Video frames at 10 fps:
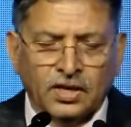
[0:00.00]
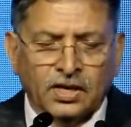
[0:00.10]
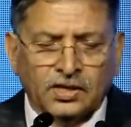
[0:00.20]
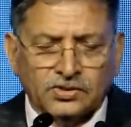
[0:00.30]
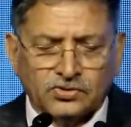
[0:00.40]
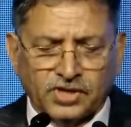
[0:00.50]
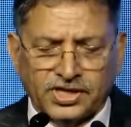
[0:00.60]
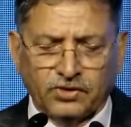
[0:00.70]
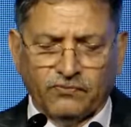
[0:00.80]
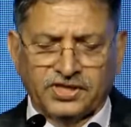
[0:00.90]
So the
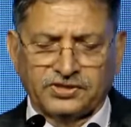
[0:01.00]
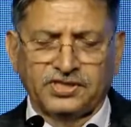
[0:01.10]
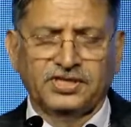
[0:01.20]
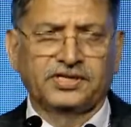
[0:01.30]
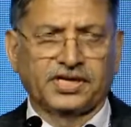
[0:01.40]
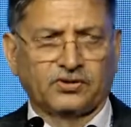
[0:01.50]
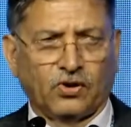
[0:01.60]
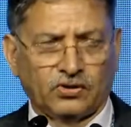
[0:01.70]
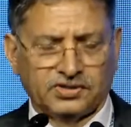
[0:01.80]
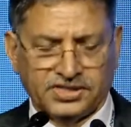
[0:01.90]
innovation in
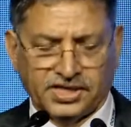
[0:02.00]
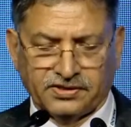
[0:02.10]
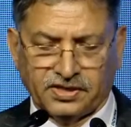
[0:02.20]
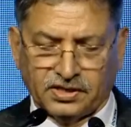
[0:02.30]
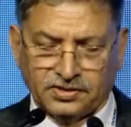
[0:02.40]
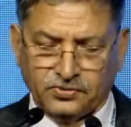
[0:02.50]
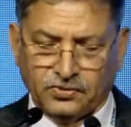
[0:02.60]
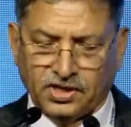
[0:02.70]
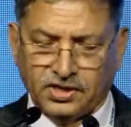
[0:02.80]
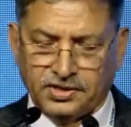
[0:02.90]
technology, and you
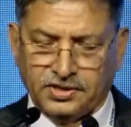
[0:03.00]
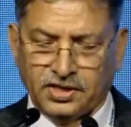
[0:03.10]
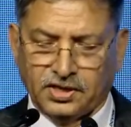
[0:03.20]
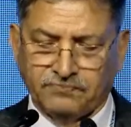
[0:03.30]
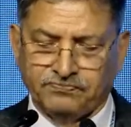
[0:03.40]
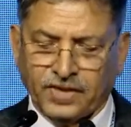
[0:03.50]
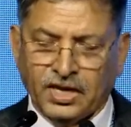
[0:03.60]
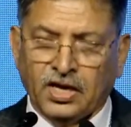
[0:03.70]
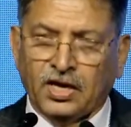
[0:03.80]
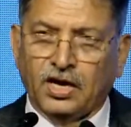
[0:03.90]
heard
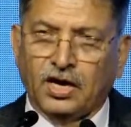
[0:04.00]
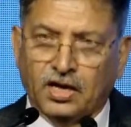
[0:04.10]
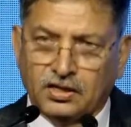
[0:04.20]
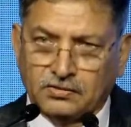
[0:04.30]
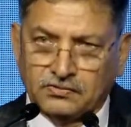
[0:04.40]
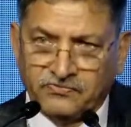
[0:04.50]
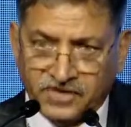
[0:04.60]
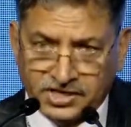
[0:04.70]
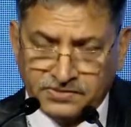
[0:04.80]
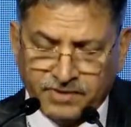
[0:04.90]

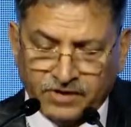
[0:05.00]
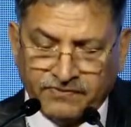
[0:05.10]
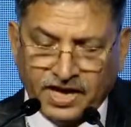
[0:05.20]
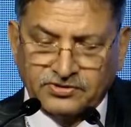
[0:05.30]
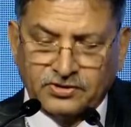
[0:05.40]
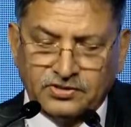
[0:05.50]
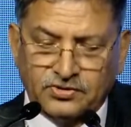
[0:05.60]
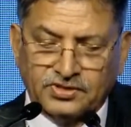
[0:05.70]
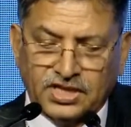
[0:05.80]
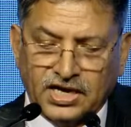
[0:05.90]
various manufacturers
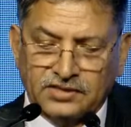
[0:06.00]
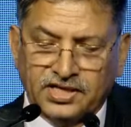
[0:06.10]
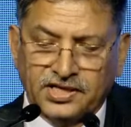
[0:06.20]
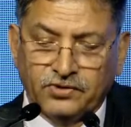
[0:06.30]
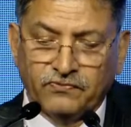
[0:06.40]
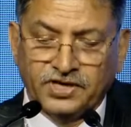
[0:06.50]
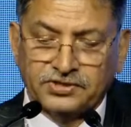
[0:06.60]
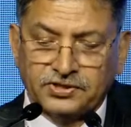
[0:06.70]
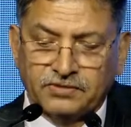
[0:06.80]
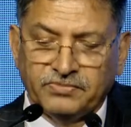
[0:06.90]
on that, the
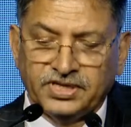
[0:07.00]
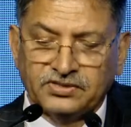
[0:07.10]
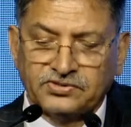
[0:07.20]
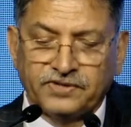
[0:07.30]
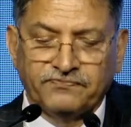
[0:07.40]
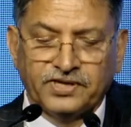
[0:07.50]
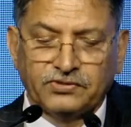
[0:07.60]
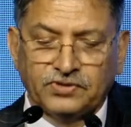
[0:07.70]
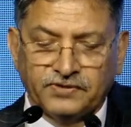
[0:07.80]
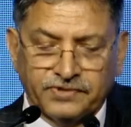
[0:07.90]
innovation means different
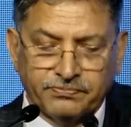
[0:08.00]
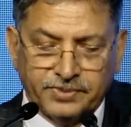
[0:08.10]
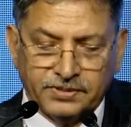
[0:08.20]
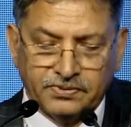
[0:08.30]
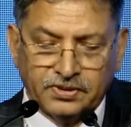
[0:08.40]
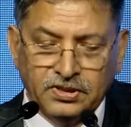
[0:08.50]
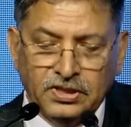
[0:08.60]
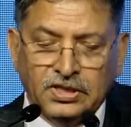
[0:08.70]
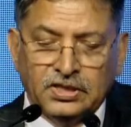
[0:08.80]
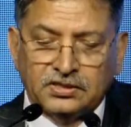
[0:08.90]
to different people.
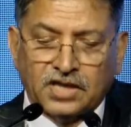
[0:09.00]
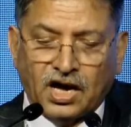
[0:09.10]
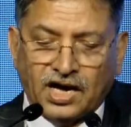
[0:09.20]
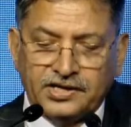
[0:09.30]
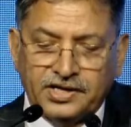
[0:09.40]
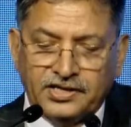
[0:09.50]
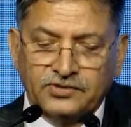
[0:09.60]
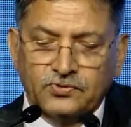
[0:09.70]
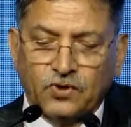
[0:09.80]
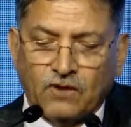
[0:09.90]
The idea is
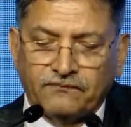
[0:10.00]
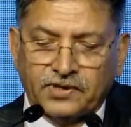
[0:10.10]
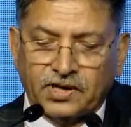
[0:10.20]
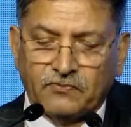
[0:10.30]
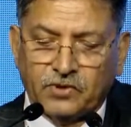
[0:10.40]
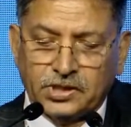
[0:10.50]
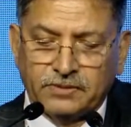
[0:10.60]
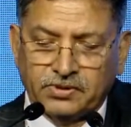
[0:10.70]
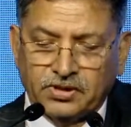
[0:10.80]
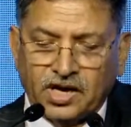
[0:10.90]
to offer
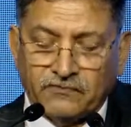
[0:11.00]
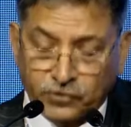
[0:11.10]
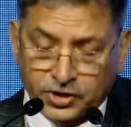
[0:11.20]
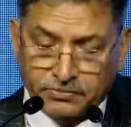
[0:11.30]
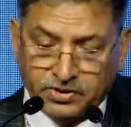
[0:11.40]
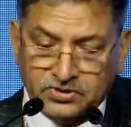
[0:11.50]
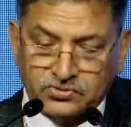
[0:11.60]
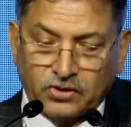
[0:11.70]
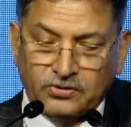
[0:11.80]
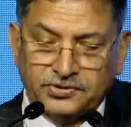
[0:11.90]
affordable
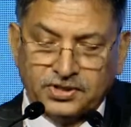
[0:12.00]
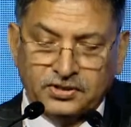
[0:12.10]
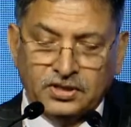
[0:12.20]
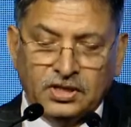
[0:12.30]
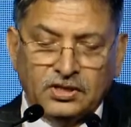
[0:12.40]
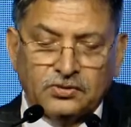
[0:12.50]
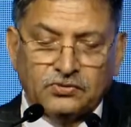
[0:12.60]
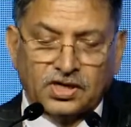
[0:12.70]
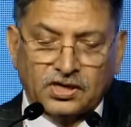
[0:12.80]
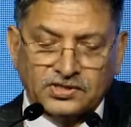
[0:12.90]
solution to
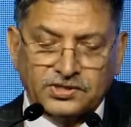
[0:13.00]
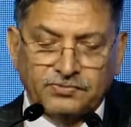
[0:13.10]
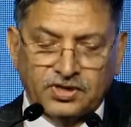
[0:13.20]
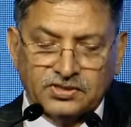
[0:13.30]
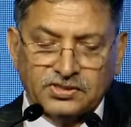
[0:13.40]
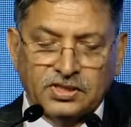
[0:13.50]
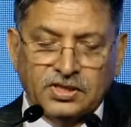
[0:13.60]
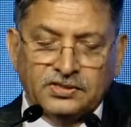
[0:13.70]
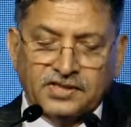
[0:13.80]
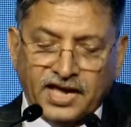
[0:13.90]
the customers.
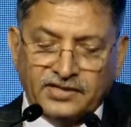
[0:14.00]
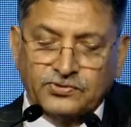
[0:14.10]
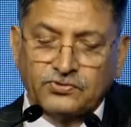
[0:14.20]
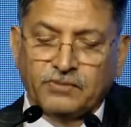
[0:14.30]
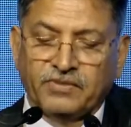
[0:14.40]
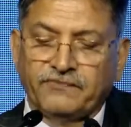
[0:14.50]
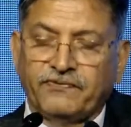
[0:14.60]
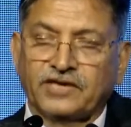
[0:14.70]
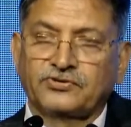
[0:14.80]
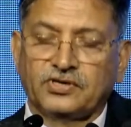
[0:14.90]
Thanks to the
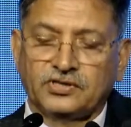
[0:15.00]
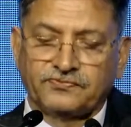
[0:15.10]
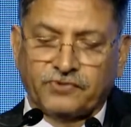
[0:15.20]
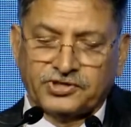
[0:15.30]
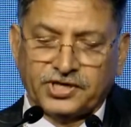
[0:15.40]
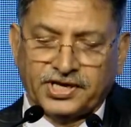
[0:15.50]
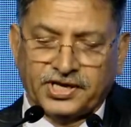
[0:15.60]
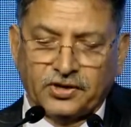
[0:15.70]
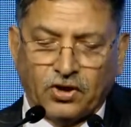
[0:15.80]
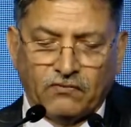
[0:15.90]
manufacturers for
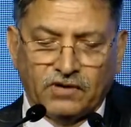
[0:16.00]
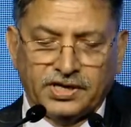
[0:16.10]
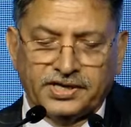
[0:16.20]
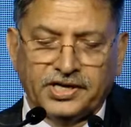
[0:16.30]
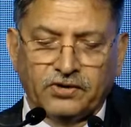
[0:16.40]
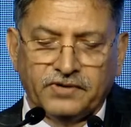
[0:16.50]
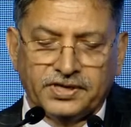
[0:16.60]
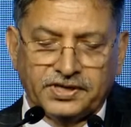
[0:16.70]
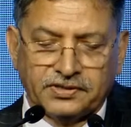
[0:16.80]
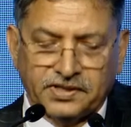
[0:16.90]
sharing novel and
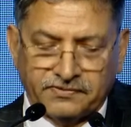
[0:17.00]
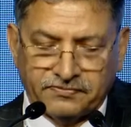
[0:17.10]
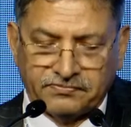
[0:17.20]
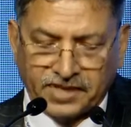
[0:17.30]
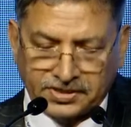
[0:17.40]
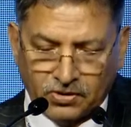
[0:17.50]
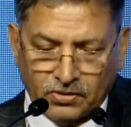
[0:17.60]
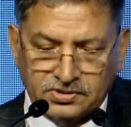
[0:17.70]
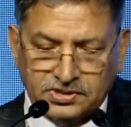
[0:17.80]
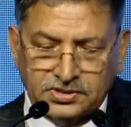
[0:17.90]
innovative
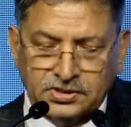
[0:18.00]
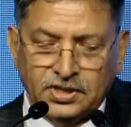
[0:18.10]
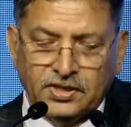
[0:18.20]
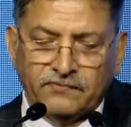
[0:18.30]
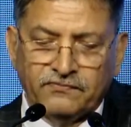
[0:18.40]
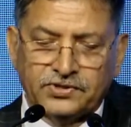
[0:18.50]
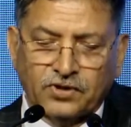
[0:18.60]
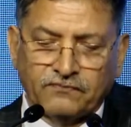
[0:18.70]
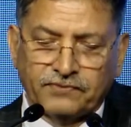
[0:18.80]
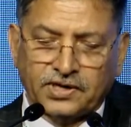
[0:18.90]
technologies which
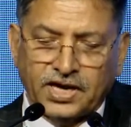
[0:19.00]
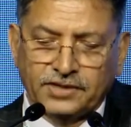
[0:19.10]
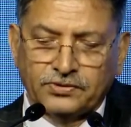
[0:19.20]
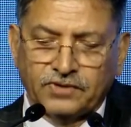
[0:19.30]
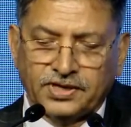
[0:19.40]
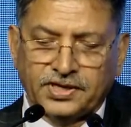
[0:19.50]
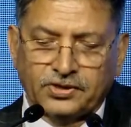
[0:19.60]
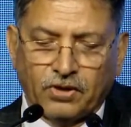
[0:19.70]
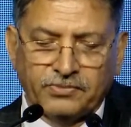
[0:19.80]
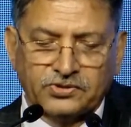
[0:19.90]
offer end-to-end
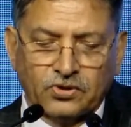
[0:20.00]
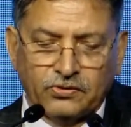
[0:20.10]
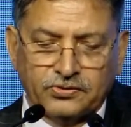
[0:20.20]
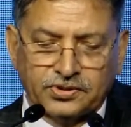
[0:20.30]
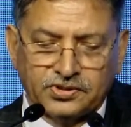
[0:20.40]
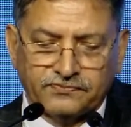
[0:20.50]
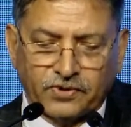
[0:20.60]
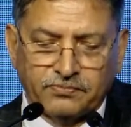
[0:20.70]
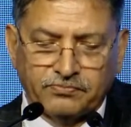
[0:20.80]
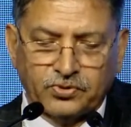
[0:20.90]
economic solutions for
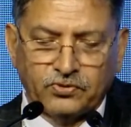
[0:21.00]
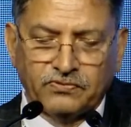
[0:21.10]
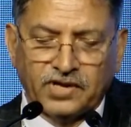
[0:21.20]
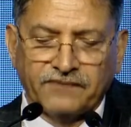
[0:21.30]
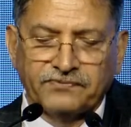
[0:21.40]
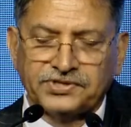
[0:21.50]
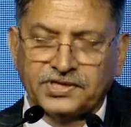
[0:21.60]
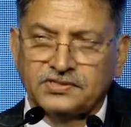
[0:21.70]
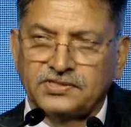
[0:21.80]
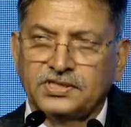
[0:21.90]
improved
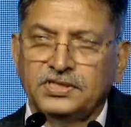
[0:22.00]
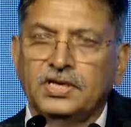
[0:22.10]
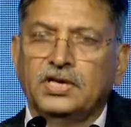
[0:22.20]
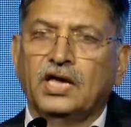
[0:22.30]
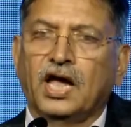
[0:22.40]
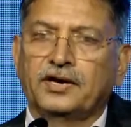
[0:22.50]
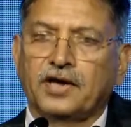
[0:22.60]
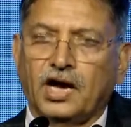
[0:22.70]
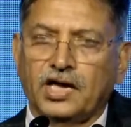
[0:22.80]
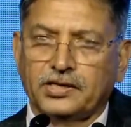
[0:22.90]
efficiency and
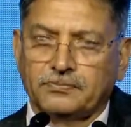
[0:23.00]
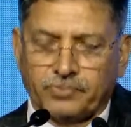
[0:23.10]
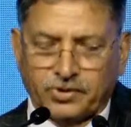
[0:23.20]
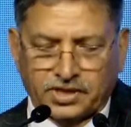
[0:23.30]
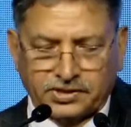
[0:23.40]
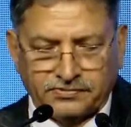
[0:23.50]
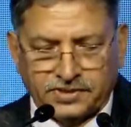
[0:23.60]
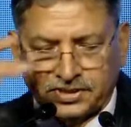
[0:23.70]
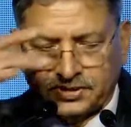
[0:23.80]
higher productivity.